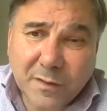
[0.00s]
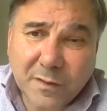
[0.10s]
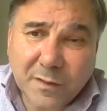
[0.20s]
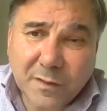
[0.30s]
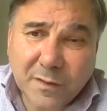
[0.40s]

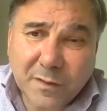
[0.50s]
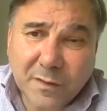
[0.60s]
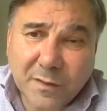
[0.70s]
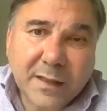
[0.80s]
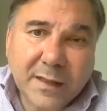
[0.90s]
Uh,
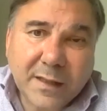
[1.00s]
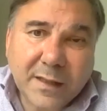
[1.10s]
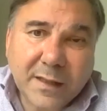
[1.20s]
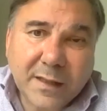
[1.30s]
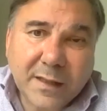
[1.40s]
the
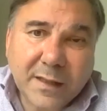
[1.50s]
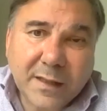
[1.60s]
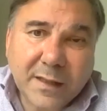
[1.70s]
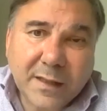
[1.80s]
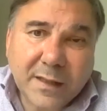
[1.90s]
data which
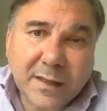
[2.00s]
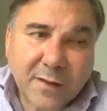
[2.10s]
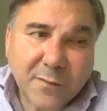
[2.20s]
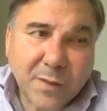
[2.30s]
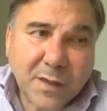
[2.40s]
uh,
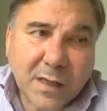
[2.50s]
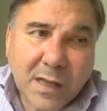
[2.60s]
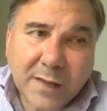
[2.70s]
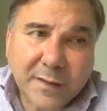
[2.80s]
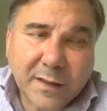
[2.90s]
ECFR
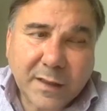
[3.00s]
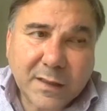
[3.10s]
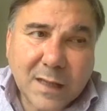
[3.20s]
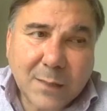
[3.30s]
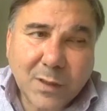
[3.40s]
have been
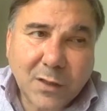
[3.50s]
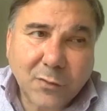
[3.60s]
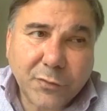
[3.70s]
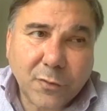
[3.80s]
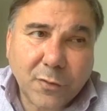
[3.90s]
collecting, and
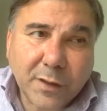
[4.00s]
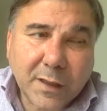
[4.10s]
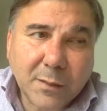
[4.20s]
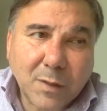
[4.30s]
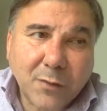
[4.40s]
I'm now
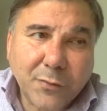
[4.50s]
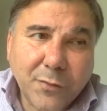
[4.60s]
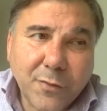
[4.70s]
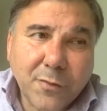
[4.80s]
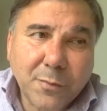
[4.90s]
talking
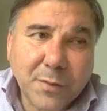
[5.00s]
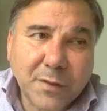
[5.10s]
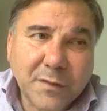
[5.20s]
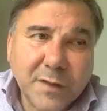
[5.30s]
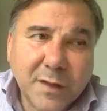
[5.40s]
about Europe,
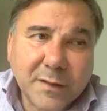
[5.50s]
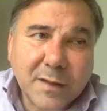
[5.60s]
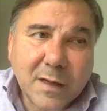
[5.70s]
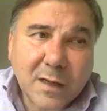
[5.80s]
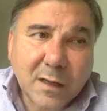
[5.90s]
is
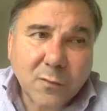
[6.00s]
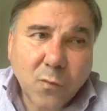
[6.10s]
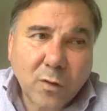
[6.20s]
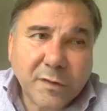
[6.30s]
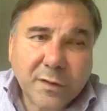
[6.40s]
that
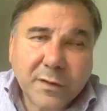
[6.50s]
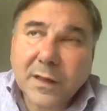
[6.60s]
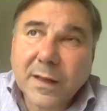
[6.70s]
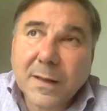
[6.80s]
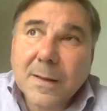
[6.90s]

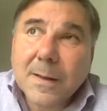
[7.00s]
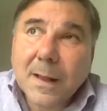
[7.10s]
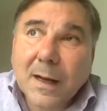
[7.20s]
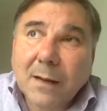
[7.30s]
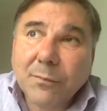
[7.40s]
unfortunately
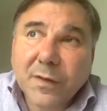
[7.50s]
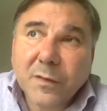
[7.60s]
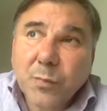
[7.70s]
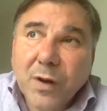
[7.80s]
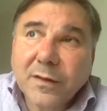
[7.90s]
uh, the
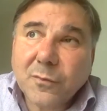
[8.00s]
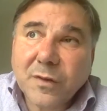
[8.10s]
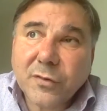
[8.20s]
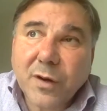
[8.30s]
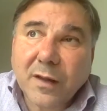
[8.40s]
spread of
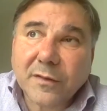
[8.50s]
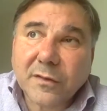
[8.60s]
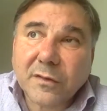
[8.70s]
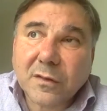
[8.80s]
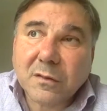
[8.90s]

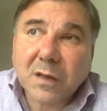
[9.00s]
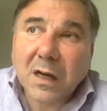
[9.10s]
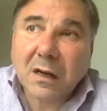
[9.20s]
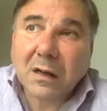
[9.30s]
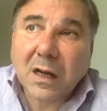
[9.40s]
mistrust uh,
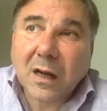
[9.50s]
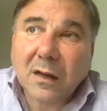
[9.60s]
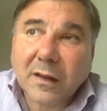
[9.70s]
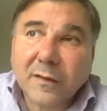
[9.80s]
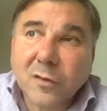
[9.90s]

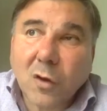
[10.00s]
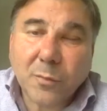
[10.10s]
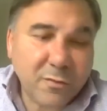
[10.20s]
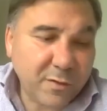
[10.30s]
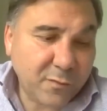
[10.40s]
uh, has
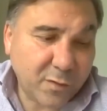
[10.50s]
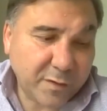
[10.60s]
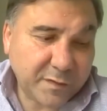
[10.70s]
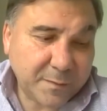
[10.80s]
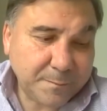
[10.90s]
not been
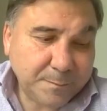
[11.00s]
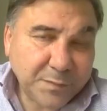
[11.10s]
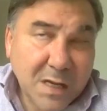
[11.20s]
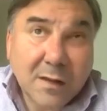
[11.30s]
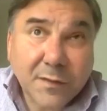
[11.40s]
reversed.
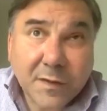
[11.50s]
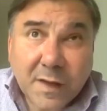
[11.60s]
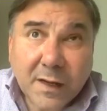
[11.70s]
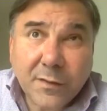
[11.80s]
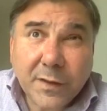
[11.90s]
The
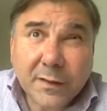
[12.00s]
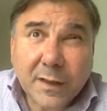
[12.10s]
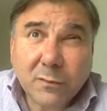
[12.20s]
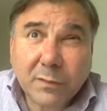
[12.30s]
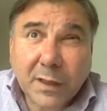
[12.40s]
second thing
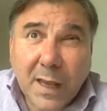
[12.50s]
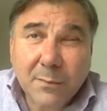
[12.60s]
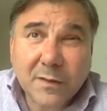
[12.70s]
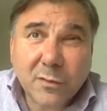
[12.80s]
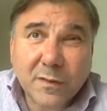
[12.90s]
that came
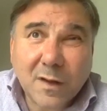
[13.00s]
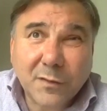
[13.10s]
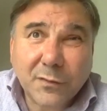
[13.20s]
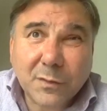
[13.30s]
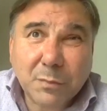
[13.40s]
as a result
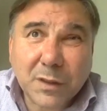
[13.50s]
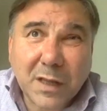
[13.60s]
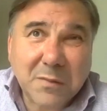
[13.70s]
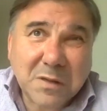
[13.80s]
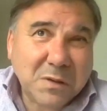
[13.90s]
of the
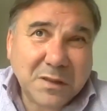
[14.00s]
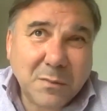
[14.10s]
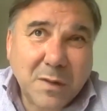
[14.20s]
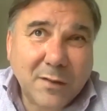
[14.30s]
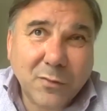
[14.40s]
pandemic, but in
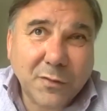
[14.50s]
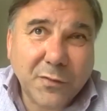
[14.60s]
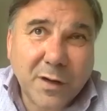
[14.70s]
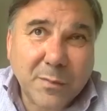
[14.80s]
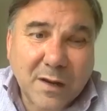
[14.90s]
my view was
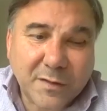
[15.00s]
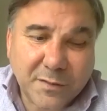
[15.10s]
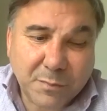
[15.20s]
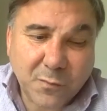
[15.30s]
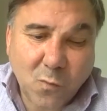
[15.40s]
very much
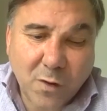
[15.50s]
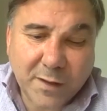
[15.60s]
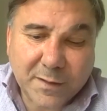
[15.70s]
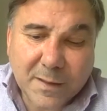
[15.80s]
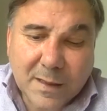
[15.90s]
before
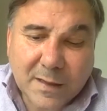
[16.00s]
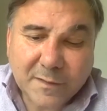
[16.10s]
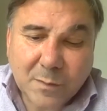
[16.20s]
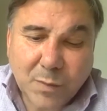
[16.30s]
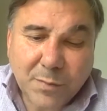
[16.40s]
it,
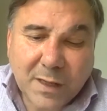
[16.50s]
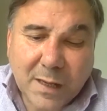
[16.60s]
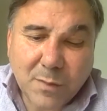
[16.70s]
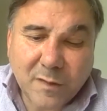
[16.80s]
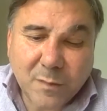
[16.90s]
simply
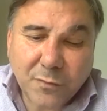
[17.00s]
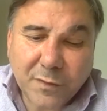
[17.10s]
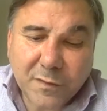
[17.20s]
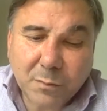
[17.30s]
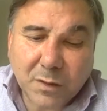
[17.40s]
became much more
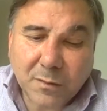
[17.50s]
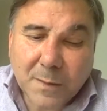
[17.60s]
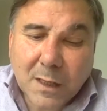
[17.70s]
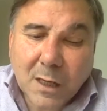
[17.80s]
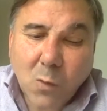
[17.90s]
visible,
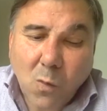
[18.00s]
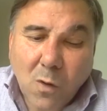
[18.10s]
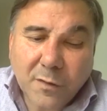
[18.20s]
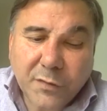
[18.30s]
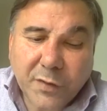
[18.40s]

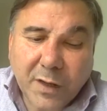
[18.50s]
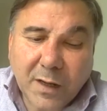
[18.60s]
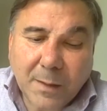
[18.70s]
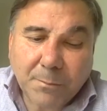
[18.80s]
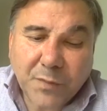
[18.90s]
was
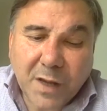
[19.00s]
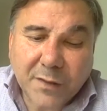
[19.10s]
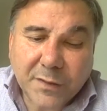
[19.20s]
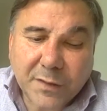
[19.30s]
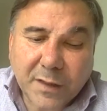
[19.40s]
that
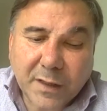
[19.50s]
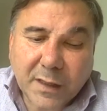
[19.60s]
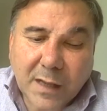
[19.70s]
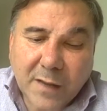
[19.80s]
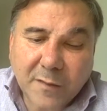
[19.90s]

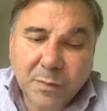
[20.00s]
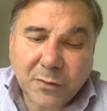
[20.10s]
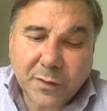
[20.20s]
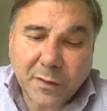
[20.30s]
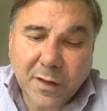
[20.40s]
clash
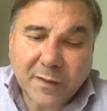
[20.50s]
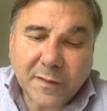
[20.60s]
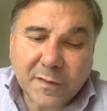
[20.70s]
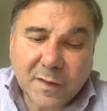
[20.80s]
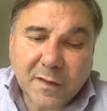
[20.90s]
between the
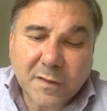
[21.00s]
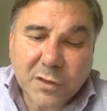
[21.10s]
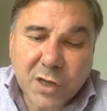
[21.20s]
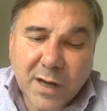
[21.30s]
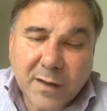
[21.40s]
United States and
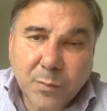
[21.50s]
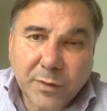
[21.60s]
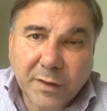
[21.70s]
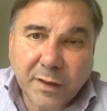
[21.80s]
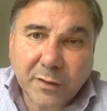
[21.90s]
China,
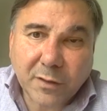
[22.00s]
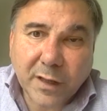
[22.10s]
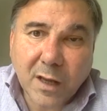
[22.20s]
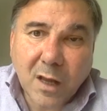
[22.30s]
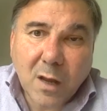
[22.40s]

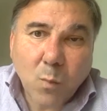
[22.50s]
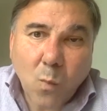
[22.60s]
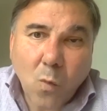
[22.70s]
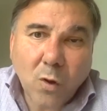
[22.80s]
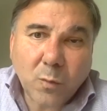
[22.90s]
particularly,
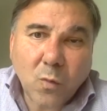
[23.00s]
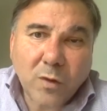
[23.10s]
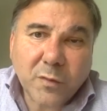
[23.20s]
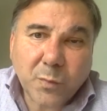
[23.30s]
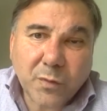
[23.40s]
more and
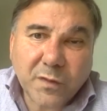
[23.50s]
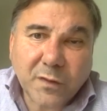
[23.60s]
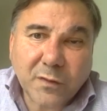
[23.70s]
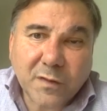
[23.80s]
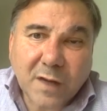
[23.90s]
more is
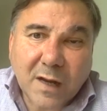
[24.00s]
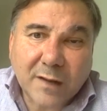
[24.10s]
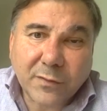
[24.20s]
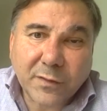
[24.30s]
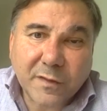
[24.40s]
perceived as a
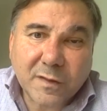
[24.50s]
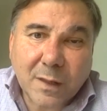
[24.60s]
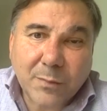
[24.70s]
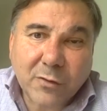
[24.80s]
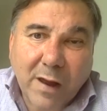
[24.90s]
kind of a
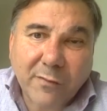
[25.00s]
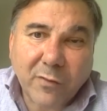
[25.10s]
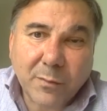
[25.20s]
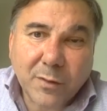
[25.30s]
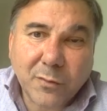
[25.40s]
systemic
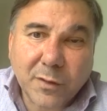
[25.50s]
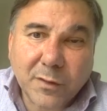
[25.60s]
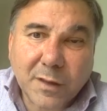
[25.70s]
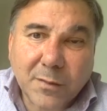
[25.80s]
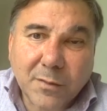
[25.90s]
rivalry between
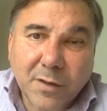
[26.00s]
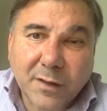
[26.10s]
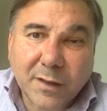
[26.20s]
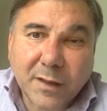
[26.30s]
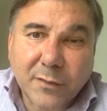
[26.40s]
the
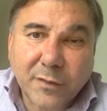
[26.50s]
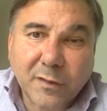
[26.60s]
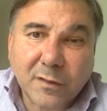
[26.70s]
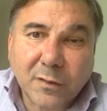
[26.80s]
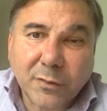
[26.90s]
democratic countries
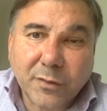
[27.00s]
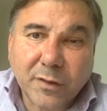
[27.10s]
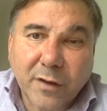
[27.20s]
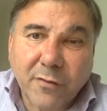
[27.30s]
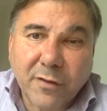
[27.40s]
and
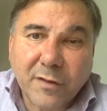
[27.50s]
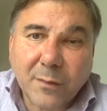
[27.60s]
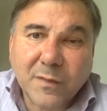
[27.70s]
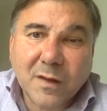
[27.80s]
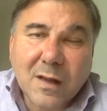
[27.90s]
authoritarian
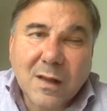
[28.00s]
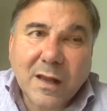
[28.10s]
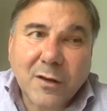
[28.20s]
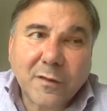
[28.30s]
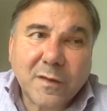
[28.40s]
regimes,
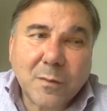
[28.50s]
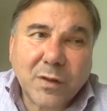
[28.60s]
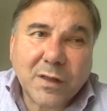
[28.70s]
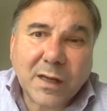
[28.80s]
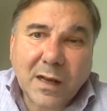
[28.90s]
and not
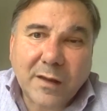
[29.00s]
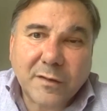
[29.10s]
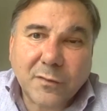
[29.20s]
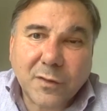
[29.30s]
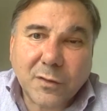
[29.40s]
simply the
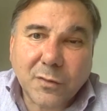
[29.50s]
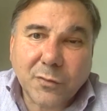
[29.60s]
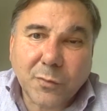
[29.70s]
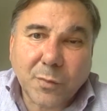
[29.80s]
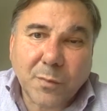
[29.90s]
clash of the two
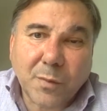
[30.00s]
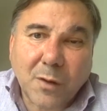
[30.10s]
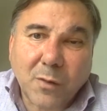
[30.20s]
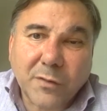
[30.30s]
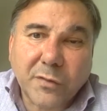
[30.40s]
super
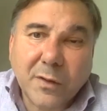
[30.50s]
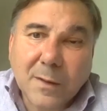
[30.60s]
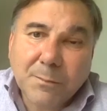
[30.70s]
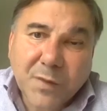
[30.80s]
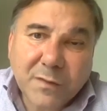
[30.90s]
superpowers.
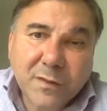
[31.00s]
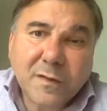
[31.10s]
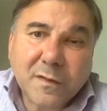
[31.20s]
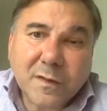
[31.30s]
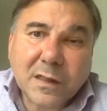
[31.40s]
And
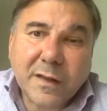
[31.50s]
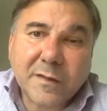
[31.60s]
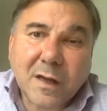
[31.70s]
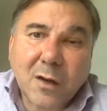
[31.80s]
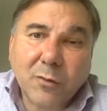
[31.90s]
this is at
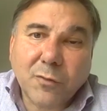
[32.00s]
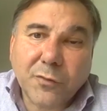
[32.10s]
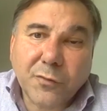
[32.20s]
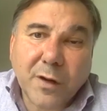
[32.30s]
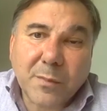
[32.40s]
least how it
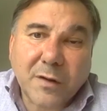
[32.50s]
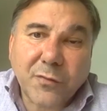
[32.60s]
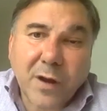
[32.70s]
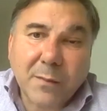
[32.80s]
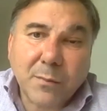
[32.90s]
was very much
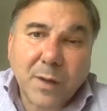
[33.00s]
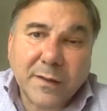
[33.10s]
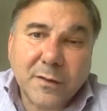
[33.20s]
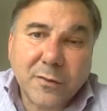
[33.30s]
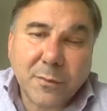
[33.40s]
framed by
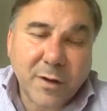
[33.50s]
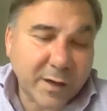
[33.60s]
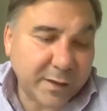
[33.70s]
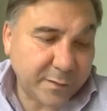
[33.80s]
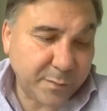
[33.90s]
the new
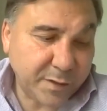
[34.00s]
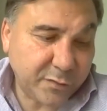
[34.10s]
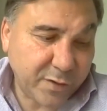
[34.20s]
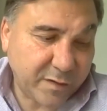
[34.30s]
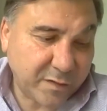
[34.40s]
American
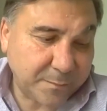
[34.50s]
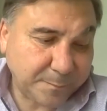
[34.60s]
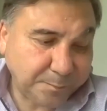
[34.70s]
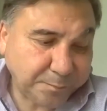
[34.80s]
administration.